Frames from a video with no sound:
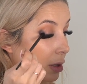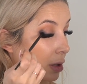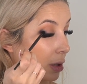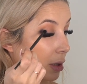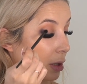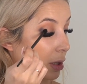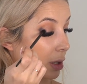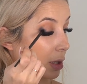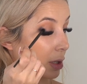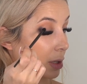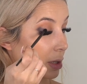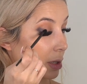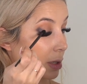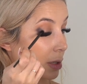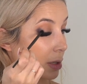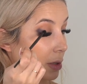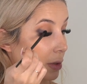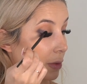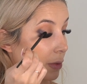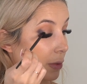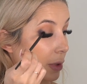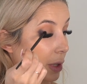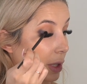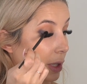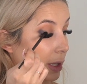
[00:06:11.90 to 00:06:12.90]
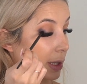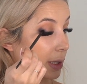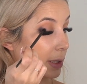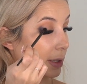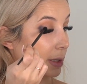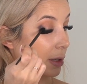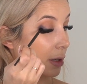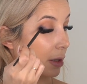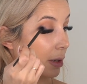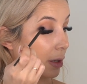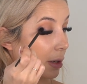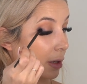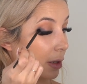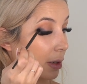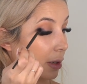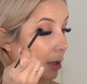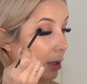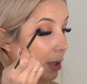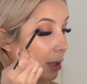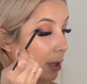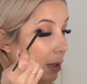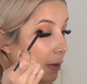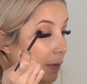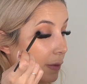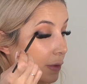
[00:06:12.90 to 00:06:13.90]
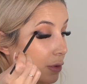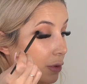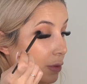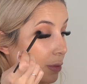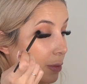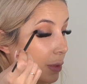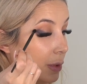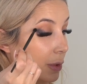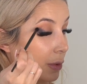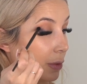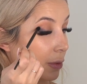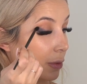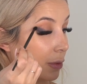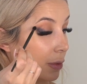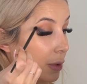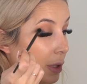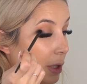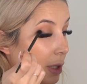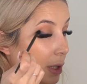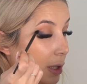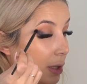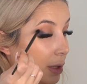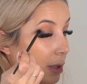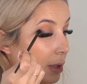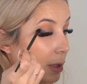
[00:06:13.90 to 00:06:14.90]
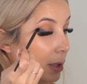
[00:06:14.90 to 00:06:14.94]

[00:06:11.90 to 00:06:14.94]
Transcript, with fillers: Because it's really dark, I have to be really